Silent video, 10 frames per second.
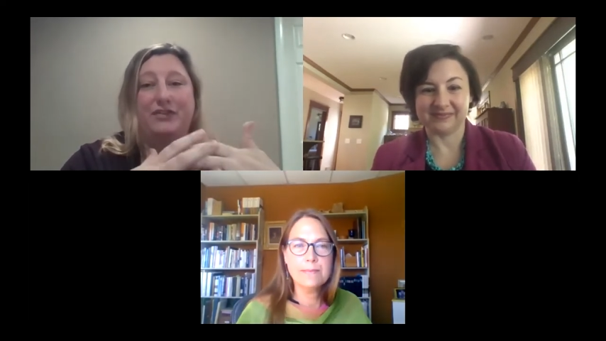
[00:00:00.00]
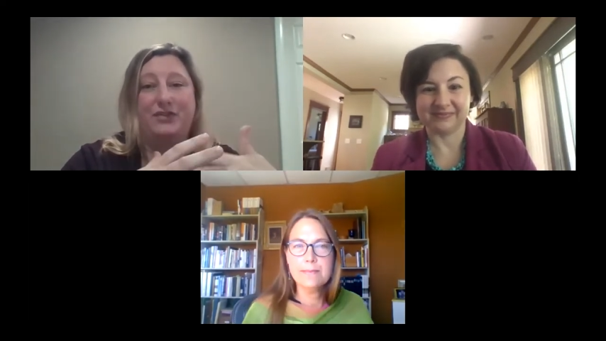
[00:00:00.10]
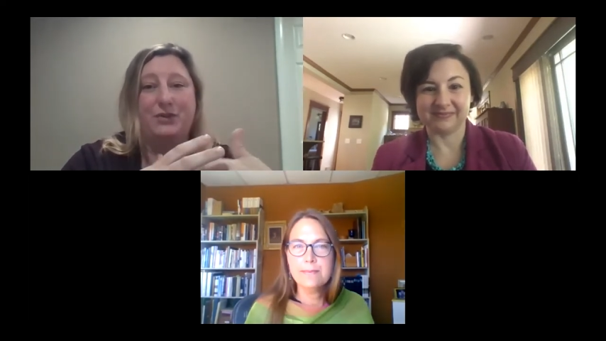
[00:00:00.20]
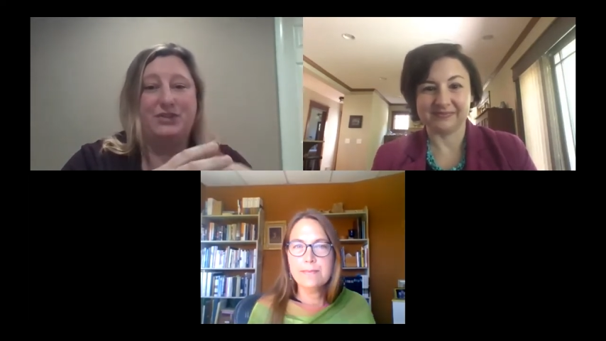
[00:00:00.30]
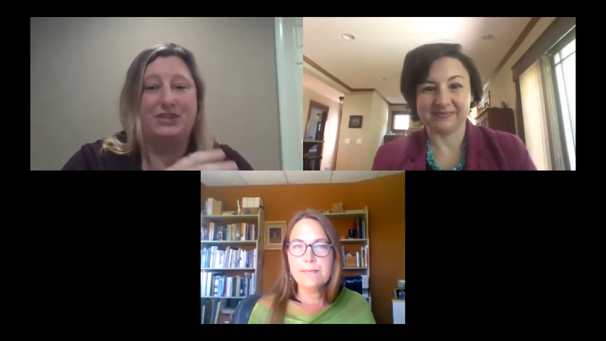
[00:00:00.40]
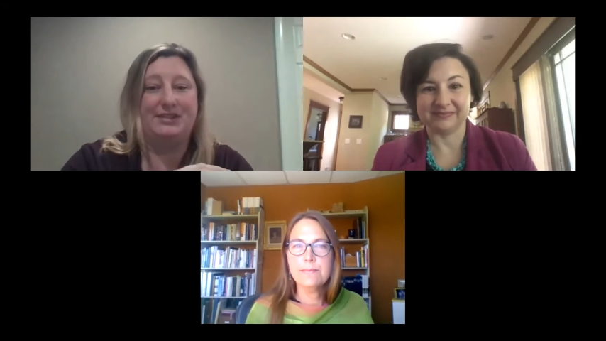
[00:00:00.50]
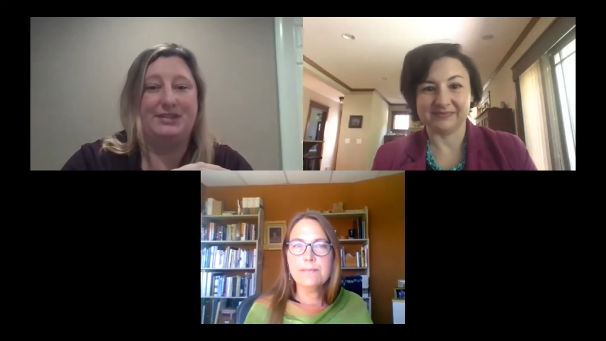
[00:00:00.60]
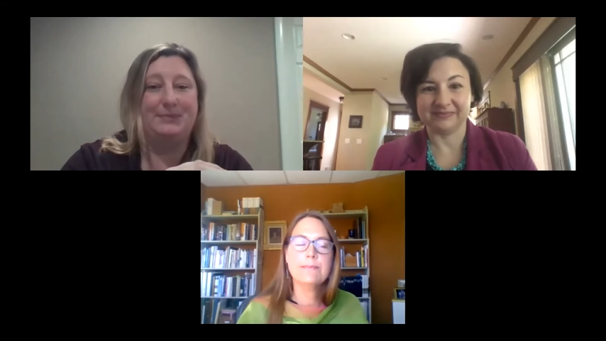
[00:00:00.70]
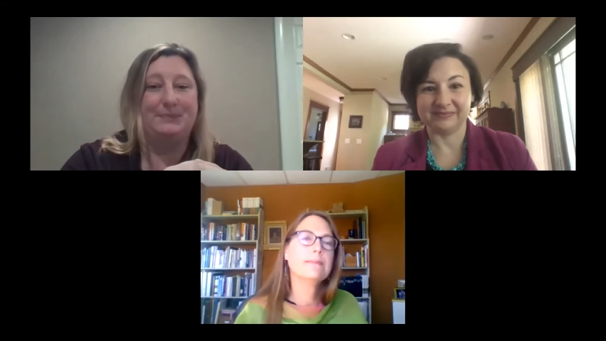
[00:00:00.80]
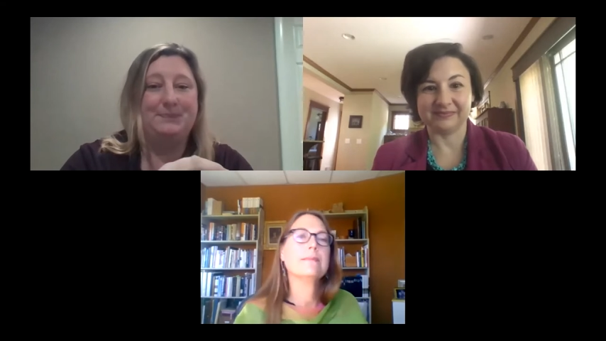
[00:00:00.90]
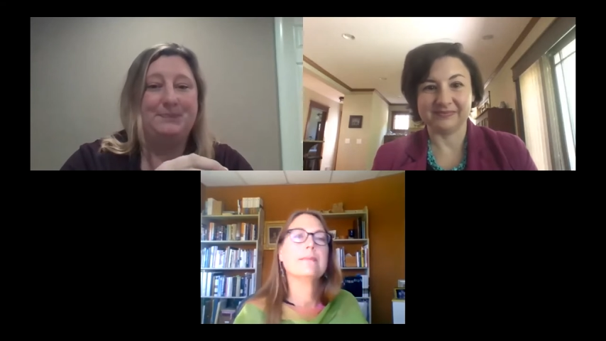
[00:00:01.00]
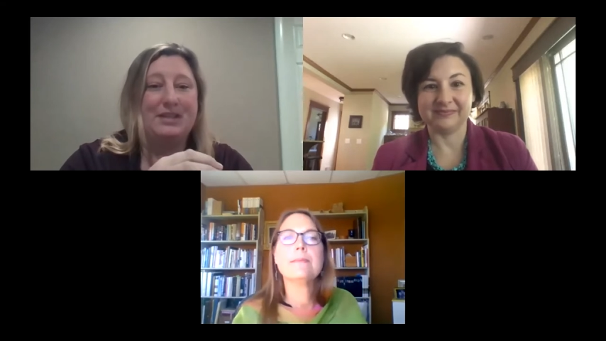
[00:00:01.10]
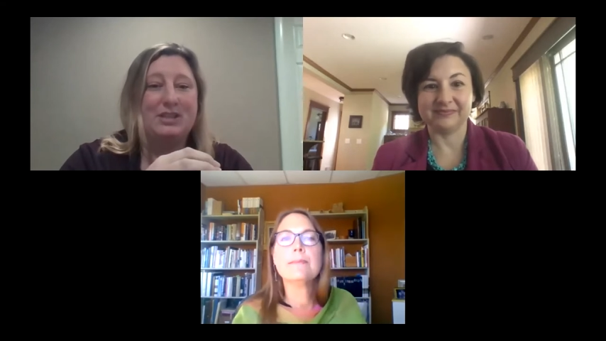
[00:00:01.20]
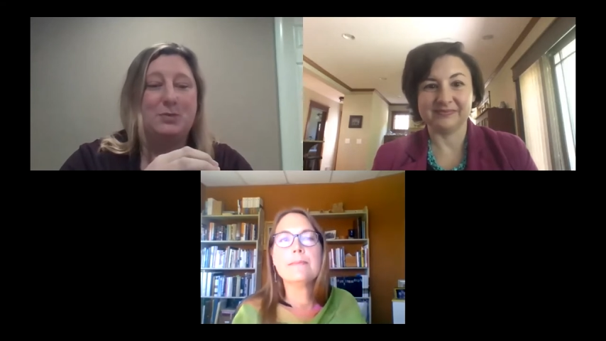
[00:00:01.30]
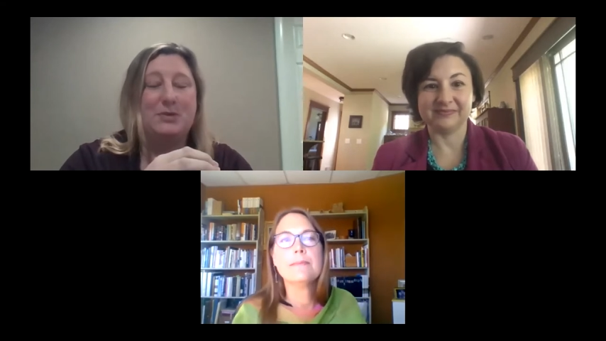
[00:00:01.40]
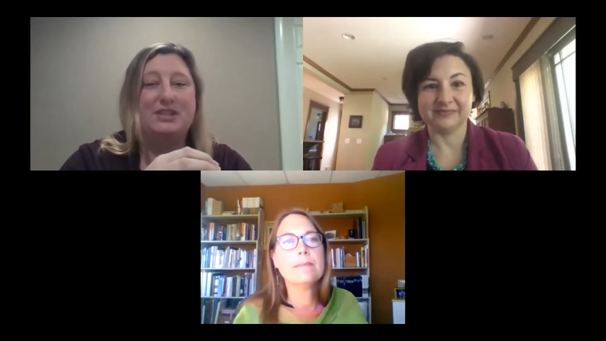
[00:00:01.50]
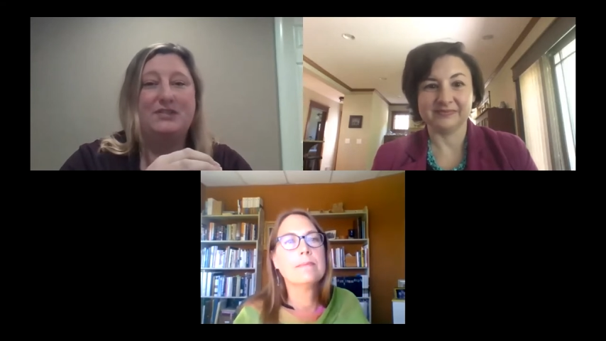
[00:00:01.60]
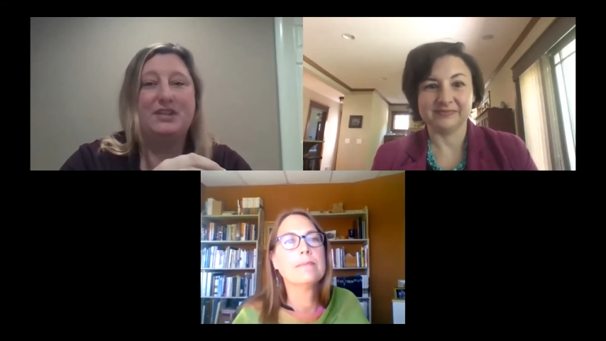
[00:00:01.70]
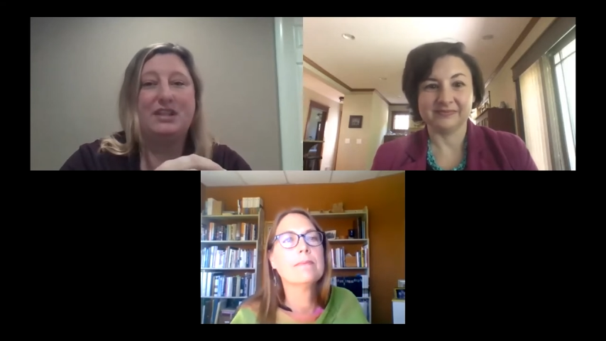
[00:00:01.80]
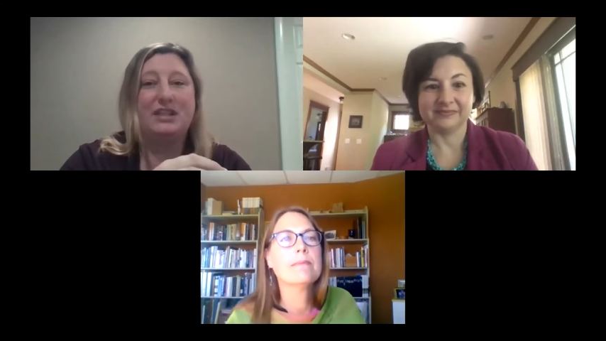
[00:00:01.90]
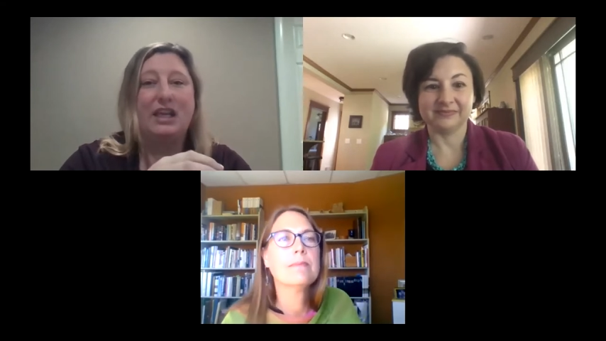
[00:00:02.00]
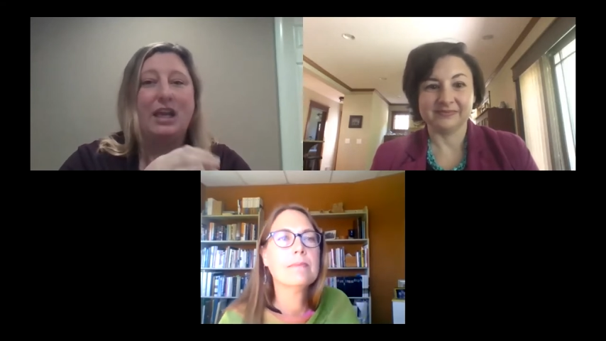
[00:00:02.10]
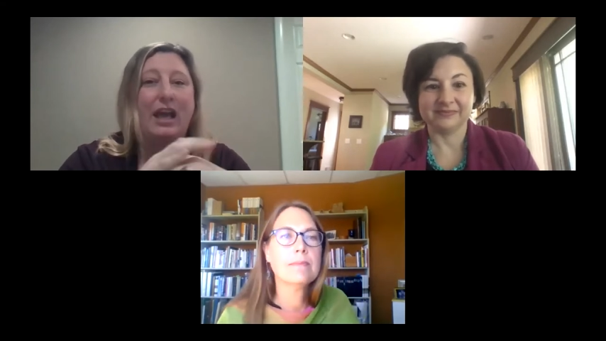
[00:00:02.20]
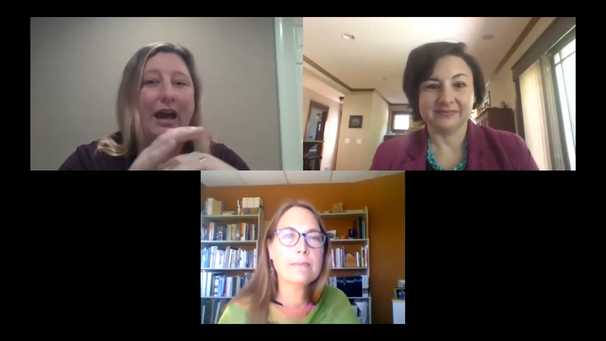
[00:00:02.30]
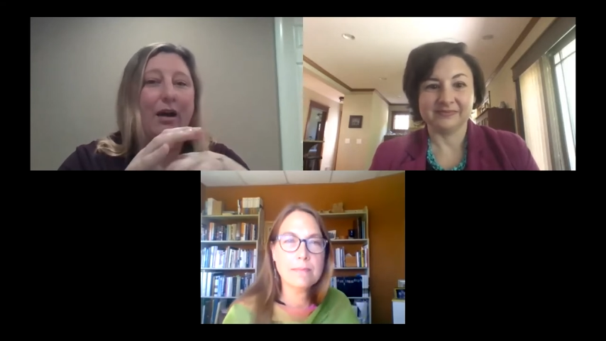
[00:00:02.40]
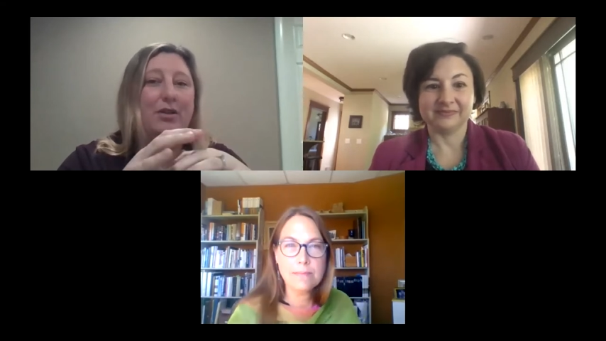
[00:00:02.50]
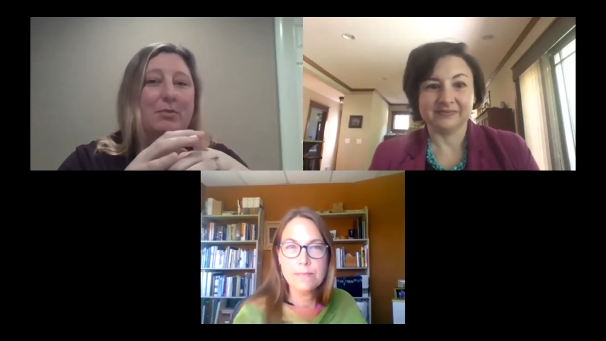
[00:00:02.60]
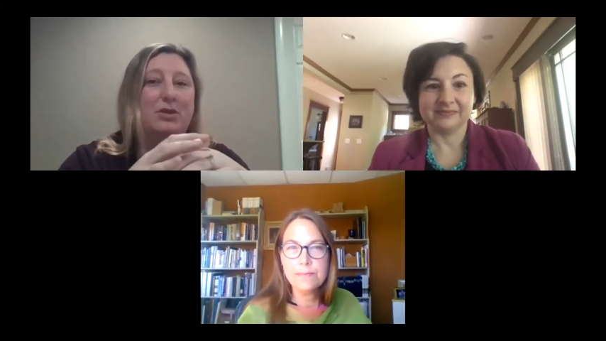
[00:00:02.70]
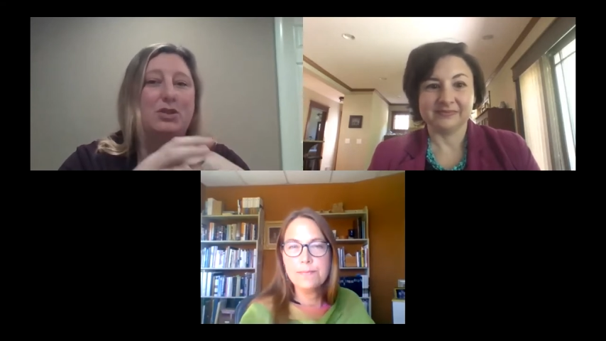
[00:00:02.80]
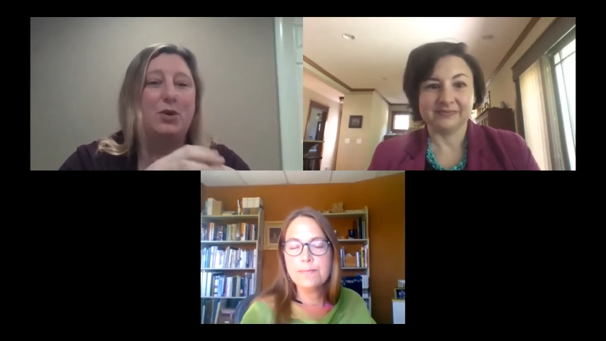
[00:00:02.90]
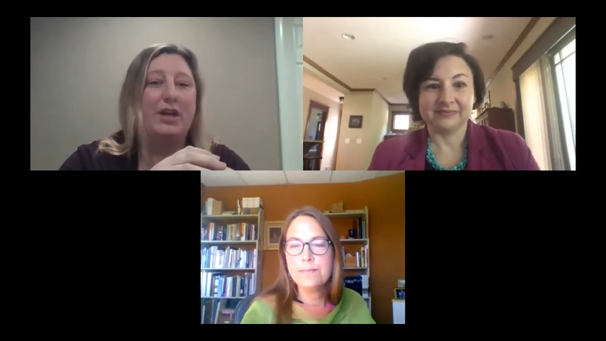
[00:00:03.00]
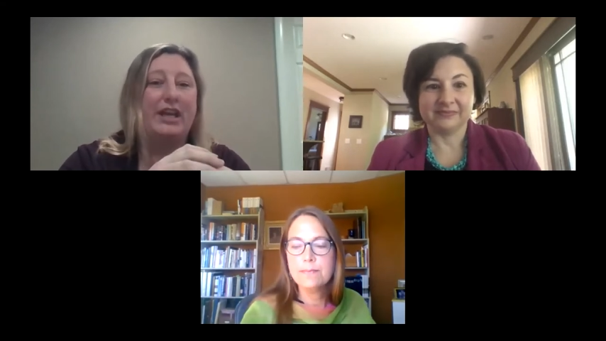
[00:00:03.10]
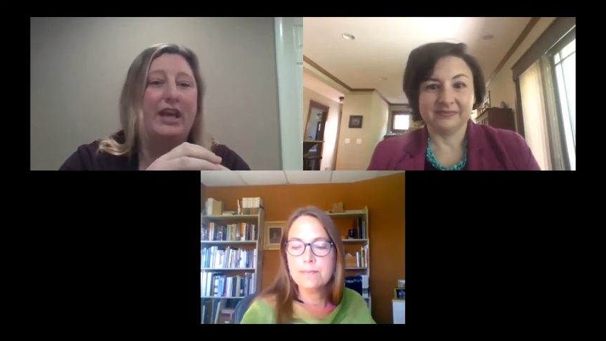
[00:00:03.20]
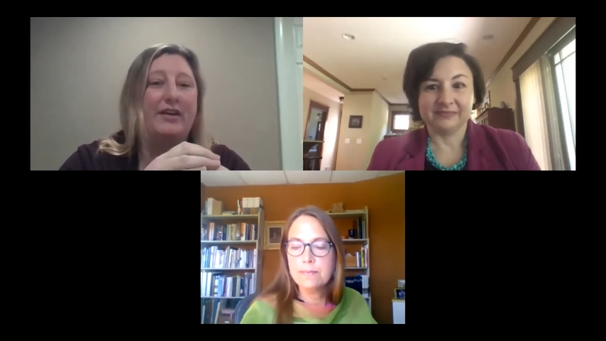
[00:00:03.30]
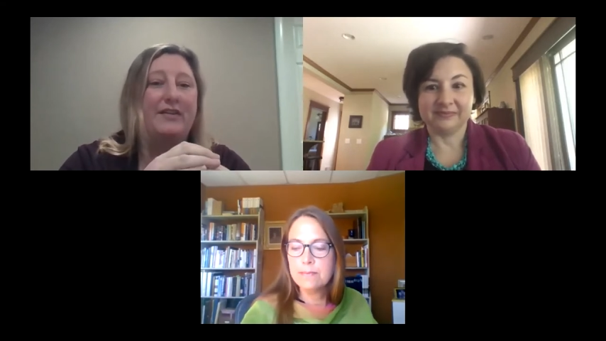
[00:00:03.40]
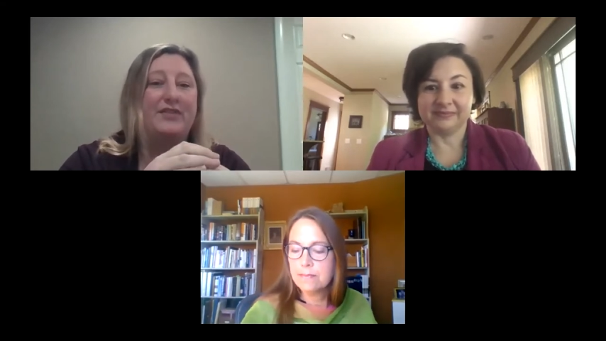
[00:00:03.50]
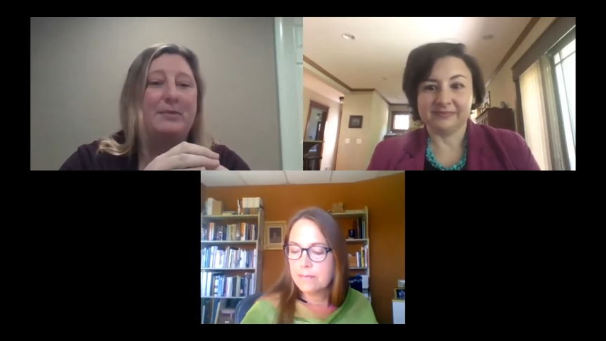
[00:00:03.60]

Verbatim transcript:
Speaker 1: food system, specifically how the majority of the